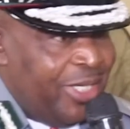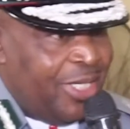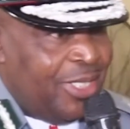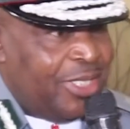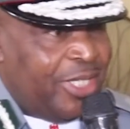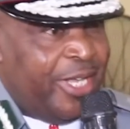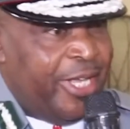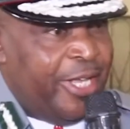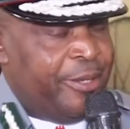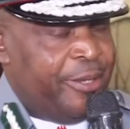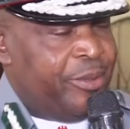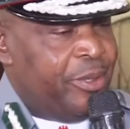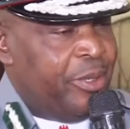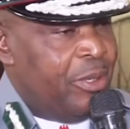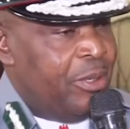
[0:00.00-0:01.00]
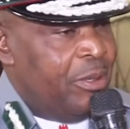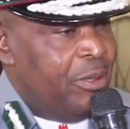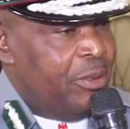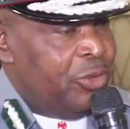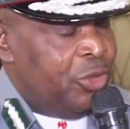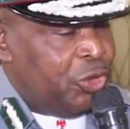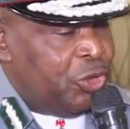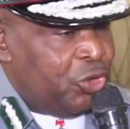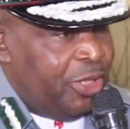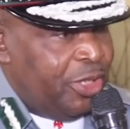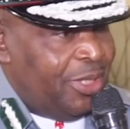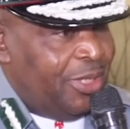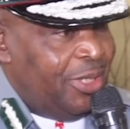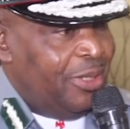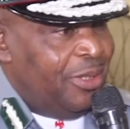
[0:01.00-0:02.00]
days uh, uh,
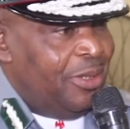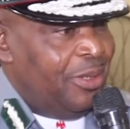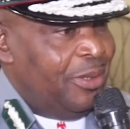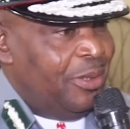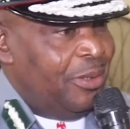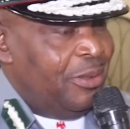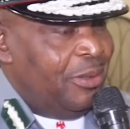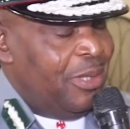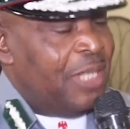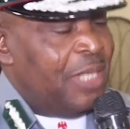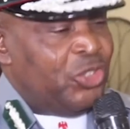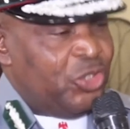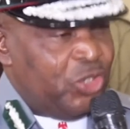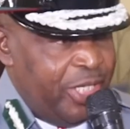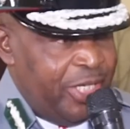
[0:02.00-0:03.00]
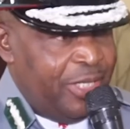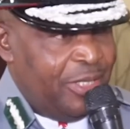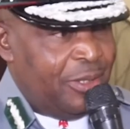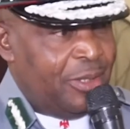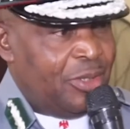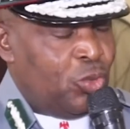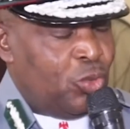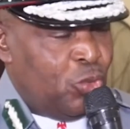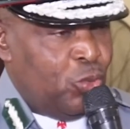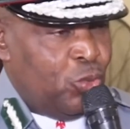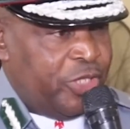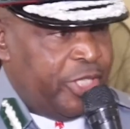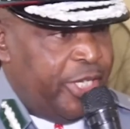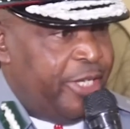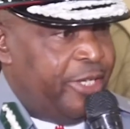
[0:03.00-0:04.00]
treat and training, so to
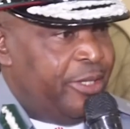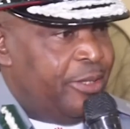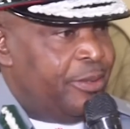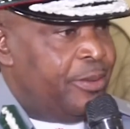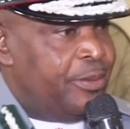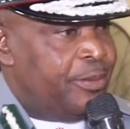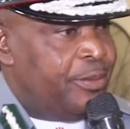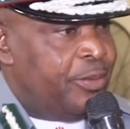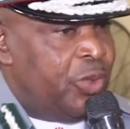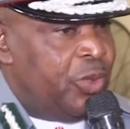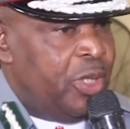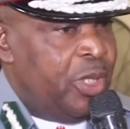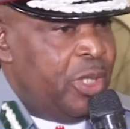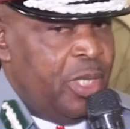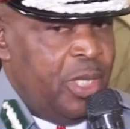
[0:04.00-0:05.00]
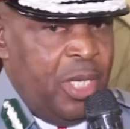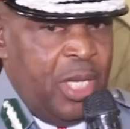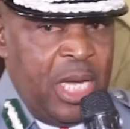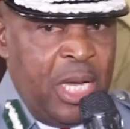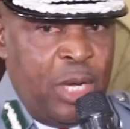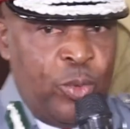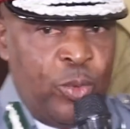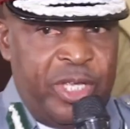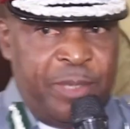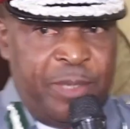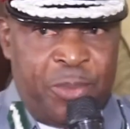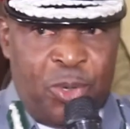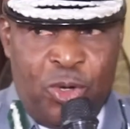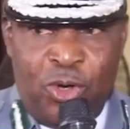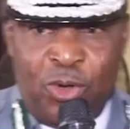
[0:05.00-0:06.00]
say. I will
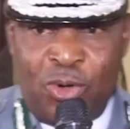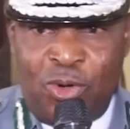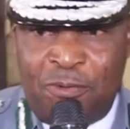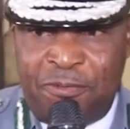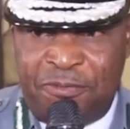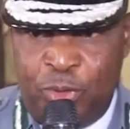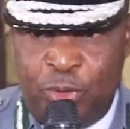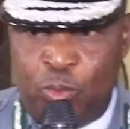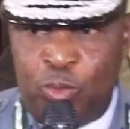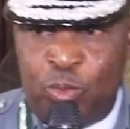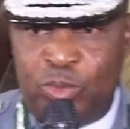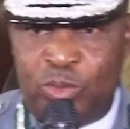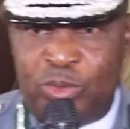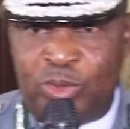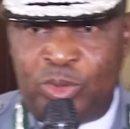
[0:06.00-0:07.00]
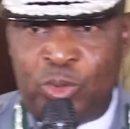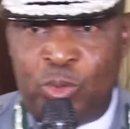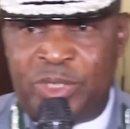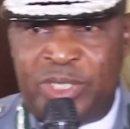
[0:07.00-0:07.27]
implore all of you to